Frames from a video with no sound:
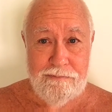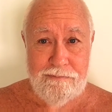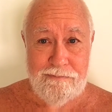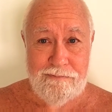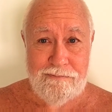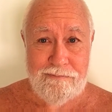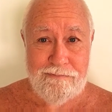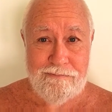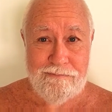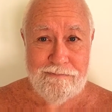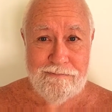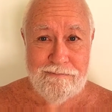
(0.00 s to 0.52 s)

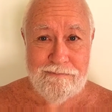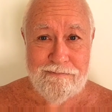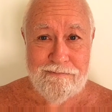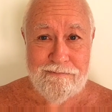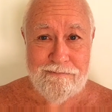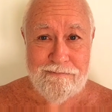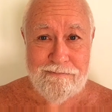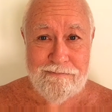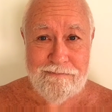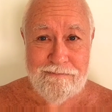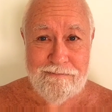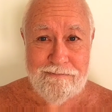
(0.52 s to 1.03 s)

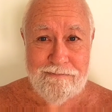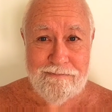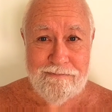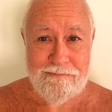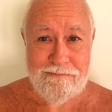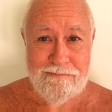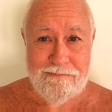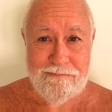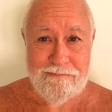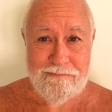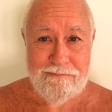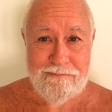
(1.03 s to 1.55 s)

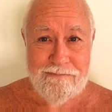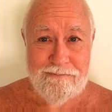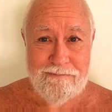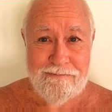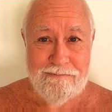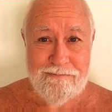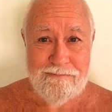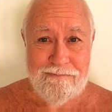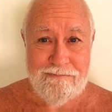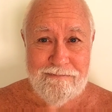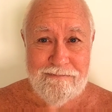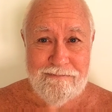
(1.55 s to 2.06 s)

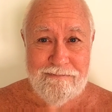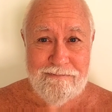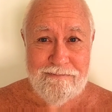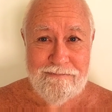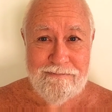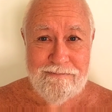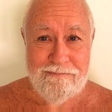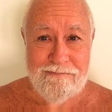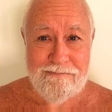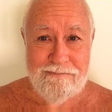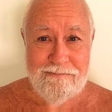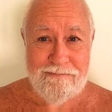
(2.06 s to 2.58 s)

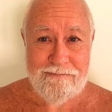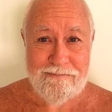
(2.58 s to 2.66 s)
(silence)